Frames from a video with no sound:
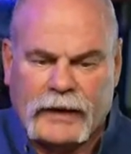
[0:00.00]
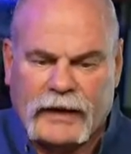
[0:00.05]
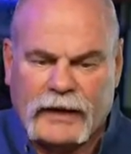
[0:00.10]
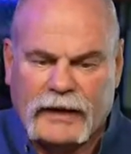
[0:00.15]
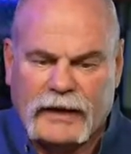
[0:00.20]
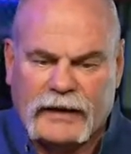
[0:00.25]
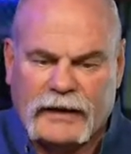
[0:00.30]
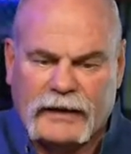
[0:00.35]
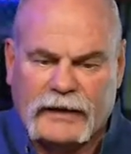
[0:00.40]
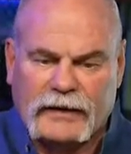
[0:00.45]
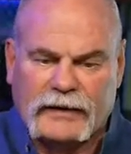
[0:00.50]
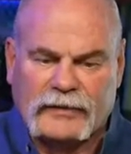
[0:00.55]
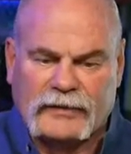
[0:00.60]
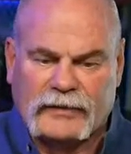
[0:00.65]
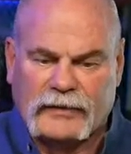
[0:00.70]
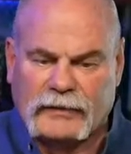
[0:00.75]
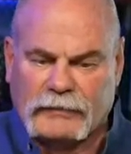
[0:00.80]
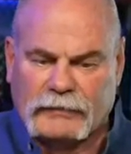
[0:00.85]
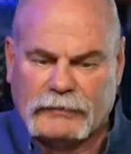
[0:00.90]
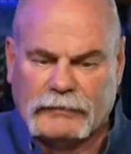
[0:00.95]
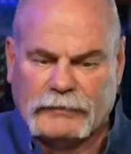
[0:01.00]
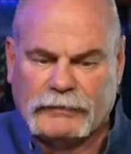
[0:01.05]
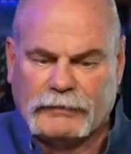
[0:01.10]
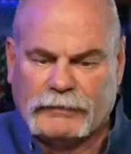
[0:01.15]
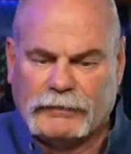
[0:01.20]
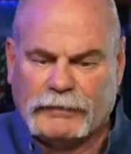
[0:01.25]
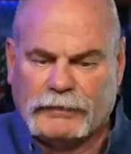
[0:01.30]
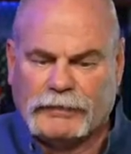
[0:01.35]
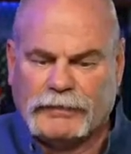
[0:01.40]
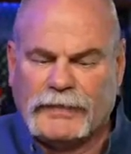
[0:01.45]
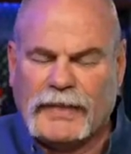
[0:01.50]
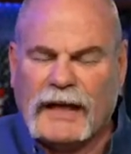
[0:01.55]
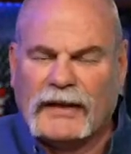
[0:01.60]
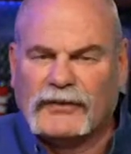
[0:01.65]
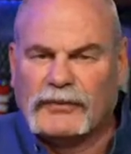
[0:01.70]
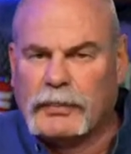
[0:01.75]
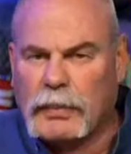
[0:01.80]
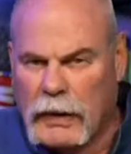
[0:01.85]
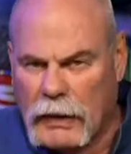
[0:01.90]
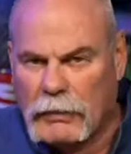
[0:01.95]

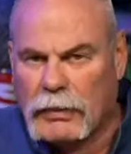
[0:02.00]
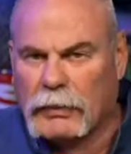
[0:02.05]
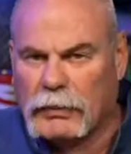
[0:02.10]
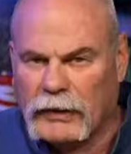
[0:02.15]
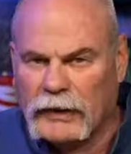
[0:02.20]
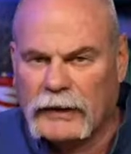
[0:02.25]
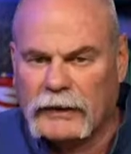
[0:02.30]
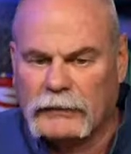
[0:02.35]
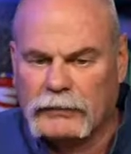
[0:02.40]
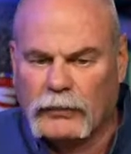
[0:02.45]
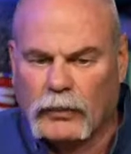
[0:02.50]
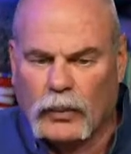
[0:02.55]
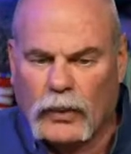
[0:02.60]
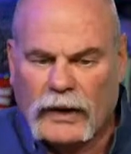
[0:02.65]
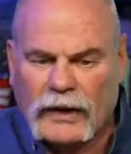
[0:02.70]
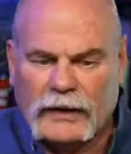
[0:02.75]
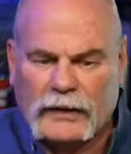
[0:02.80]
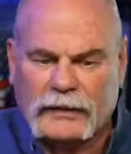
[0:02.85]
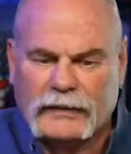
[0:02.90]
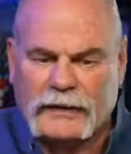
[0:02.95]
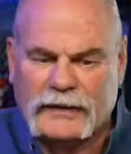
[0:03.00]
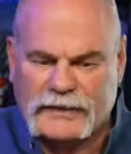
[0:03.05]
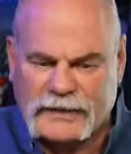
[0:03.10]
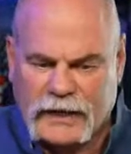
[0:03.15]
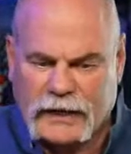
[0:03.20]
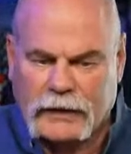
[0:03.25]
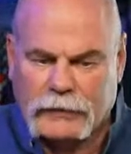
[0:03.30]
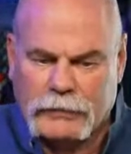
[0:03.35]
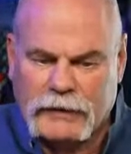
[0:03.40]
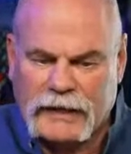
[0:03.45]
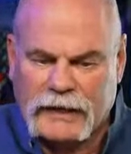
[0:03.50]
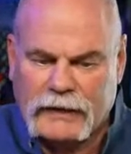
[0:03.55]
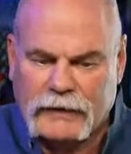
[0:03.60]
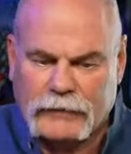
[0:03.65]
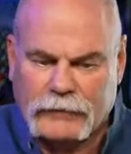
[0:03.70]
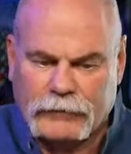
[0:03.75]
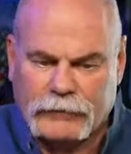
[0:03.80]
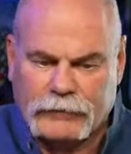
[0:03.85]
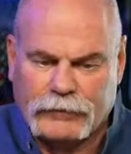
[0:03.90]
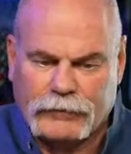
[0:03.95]
That's probably what it's going to be.
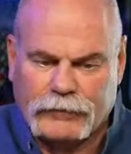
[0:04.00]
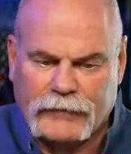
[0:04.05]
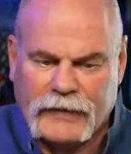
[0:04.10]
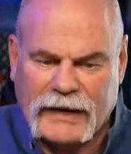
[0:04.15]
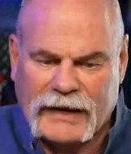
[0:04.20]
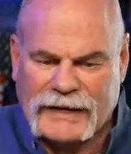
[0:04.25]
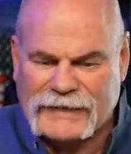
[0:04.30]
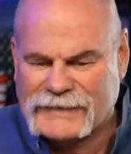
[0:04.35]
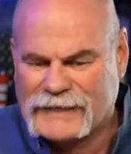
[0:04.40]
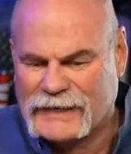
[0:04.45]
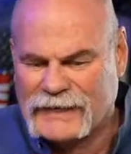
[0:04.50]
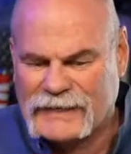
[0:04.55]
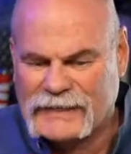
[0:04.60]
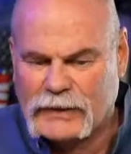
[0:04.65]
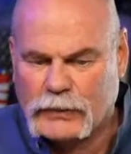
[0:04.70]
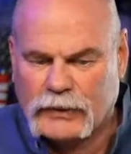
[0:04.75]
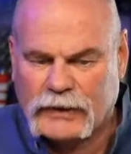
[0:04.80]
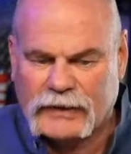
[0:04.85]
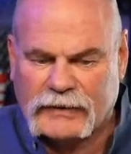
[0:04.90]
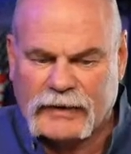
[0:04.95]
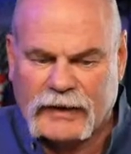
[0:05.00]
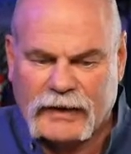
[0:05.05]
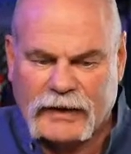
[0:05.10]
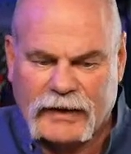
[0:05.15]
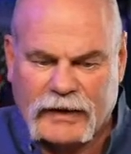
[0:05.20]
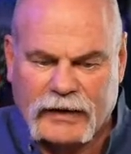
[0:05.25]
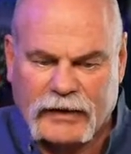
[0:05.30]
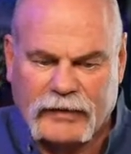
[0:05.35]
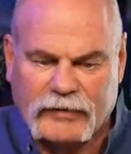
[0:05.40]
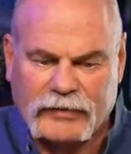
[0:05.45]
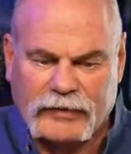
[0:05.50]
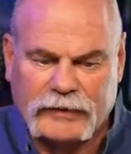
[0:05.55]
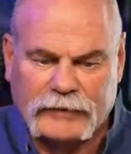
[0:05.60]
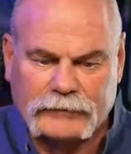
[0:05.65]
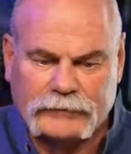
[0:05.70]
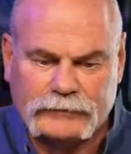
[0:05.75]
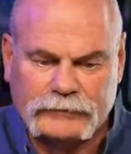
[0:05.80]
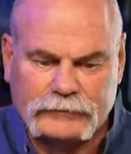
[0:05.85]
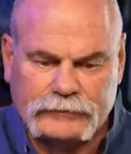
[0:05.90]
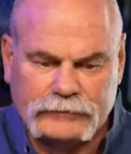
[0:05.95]
And that's an easy one to take care
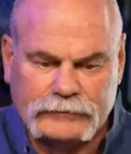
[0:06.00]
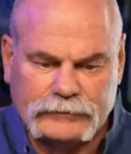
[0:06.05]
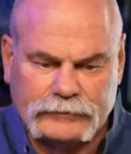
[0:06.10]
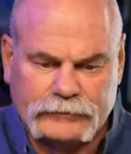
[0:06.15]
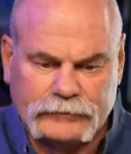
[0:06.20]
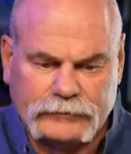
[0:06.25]
of.